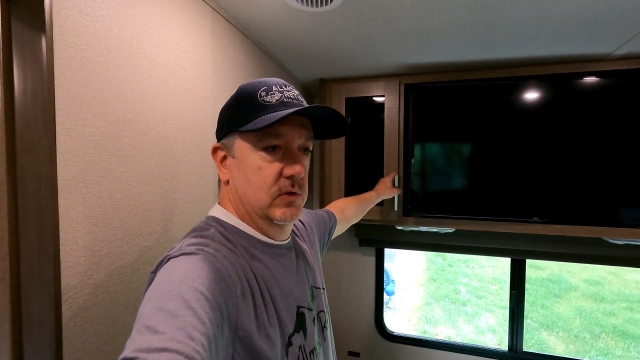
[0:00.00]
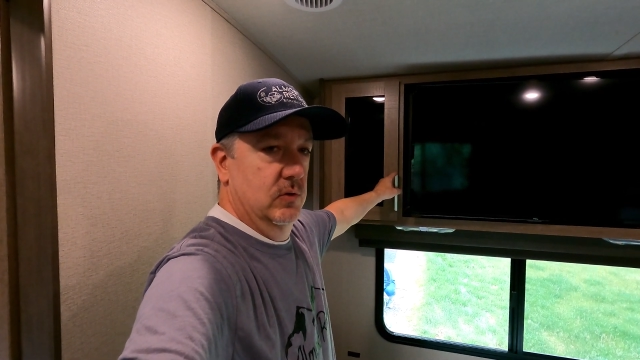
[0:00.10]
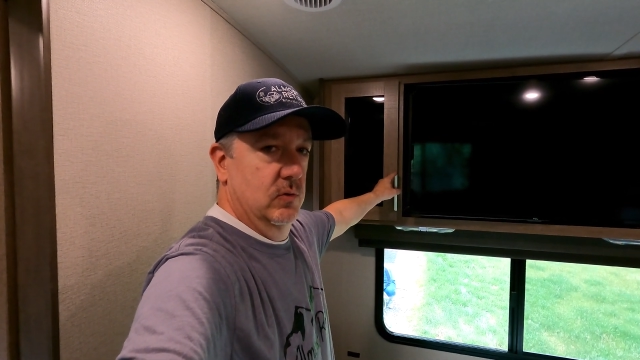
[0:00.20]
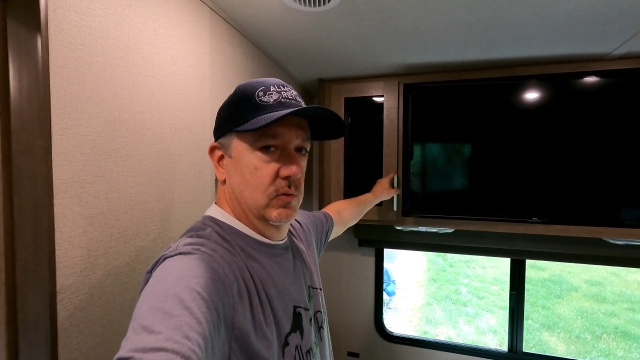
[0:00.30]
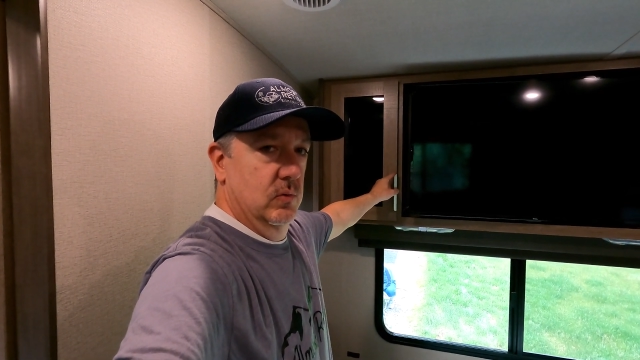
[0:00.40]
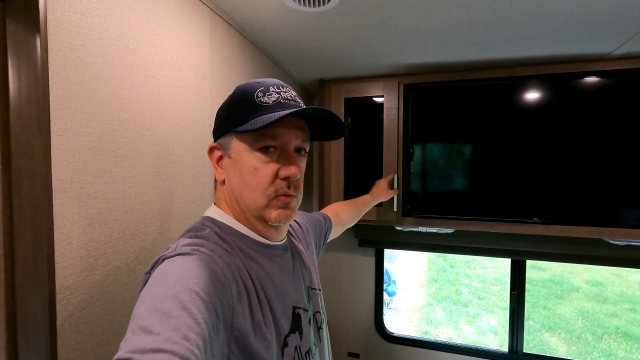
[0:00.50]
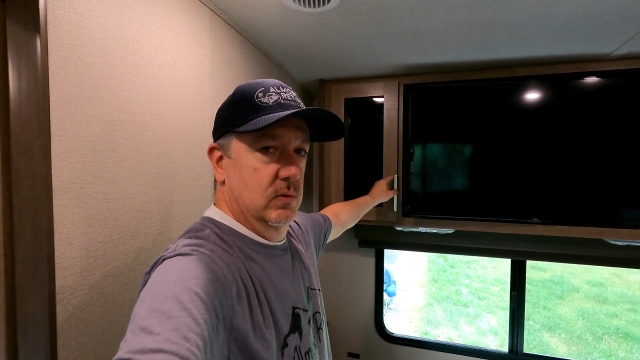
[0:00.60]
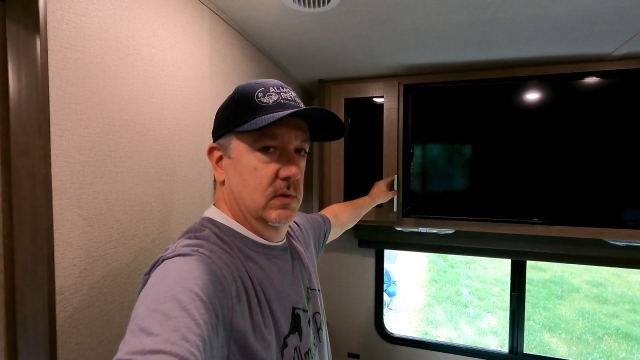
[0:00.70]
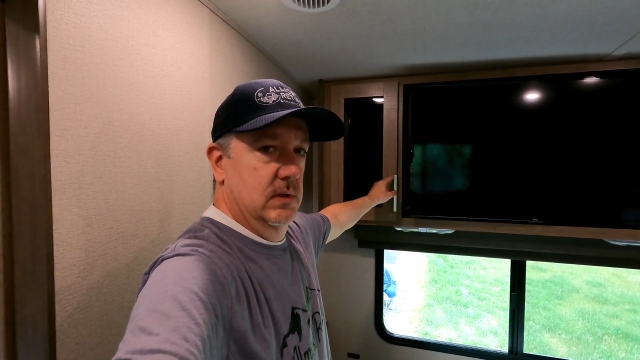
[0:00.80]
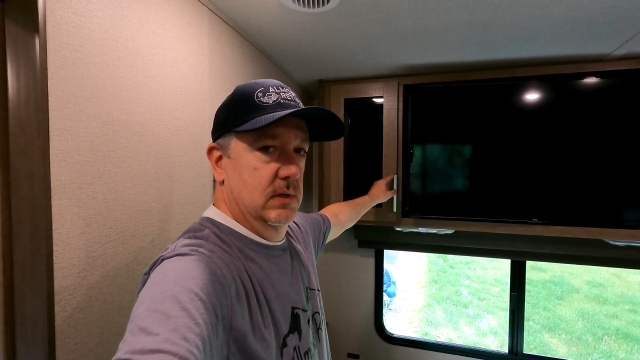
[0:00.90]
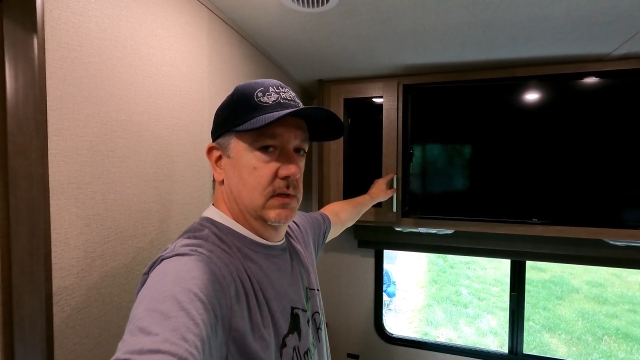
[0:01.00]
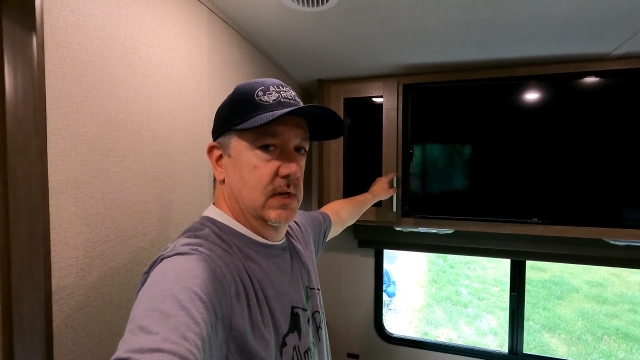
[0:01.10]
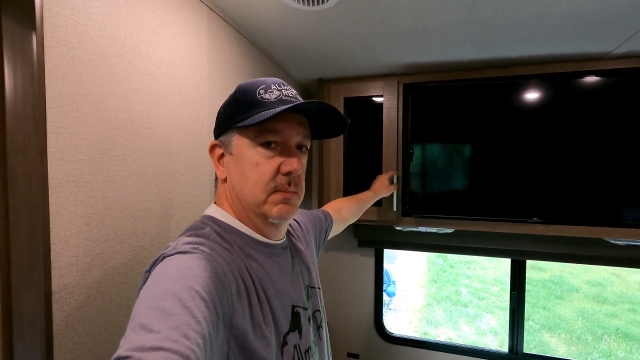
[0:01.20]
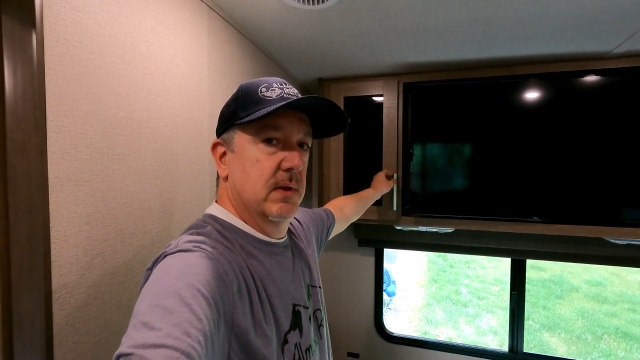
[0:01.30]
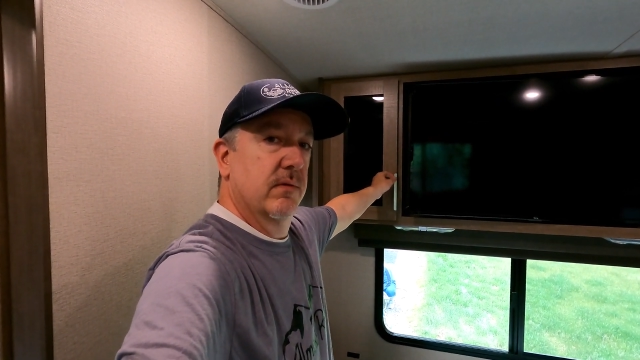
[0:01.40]
to
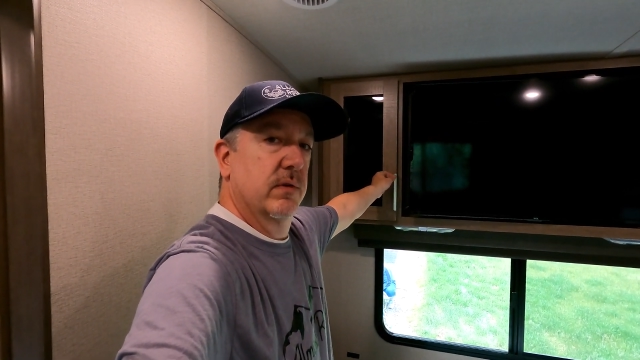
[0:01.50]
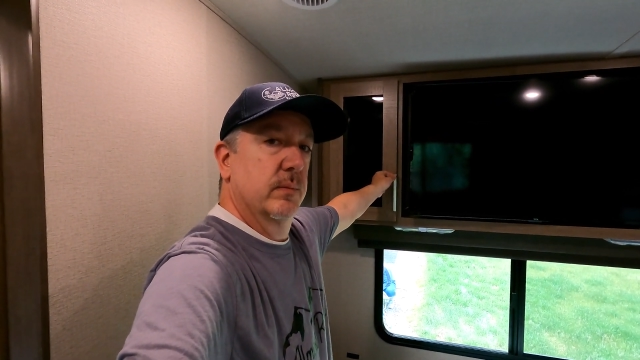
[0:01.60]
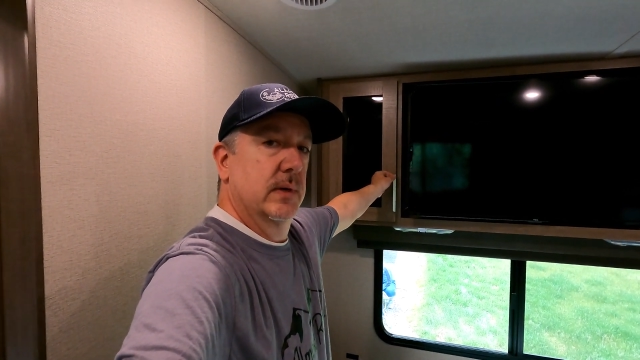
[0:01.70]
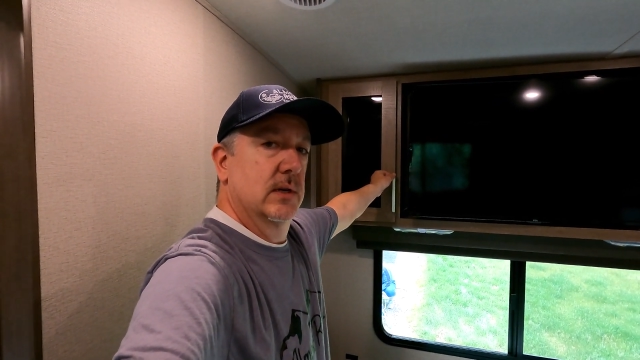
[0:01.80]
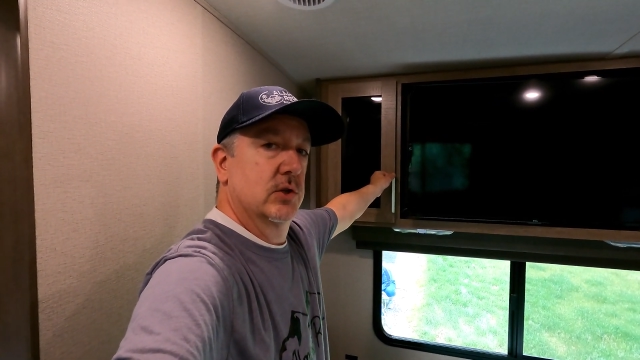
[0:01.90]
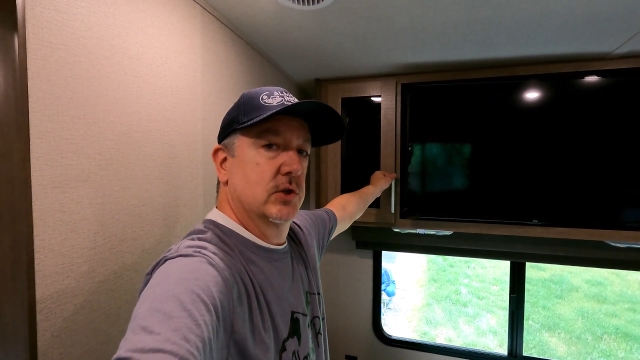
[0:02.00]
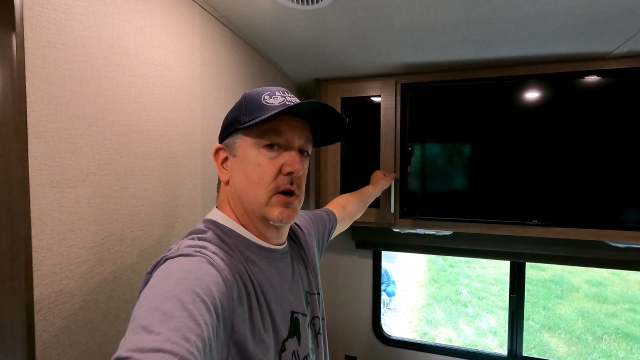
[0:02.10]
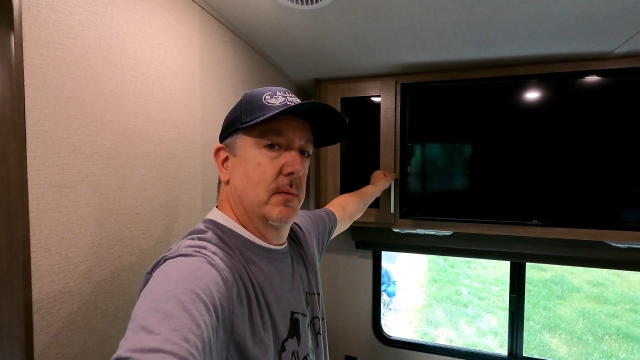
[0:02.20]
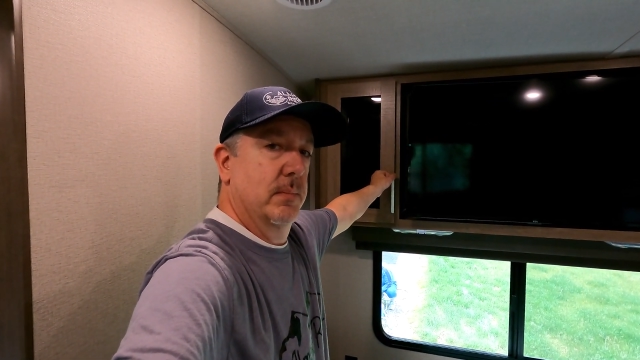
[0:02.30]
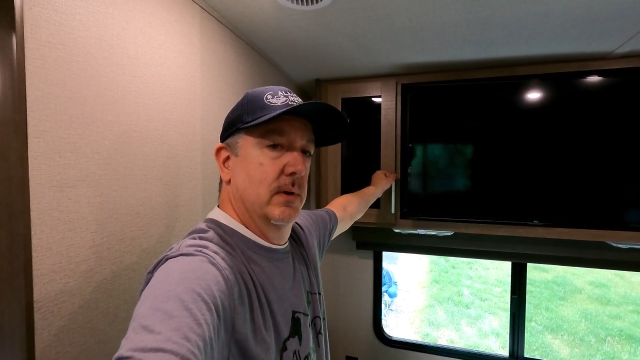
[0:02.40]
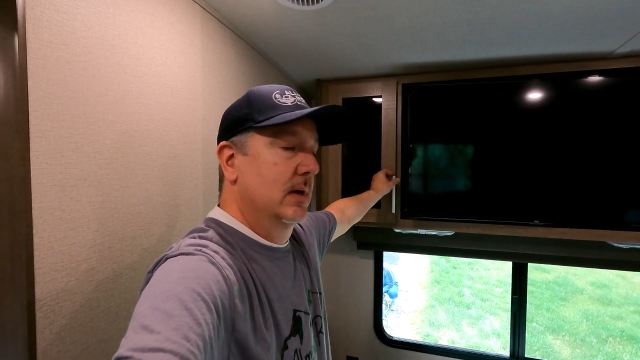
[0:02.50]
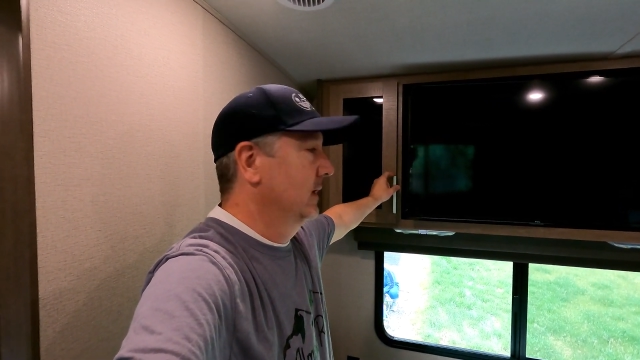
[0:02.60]
keep them from being sharp,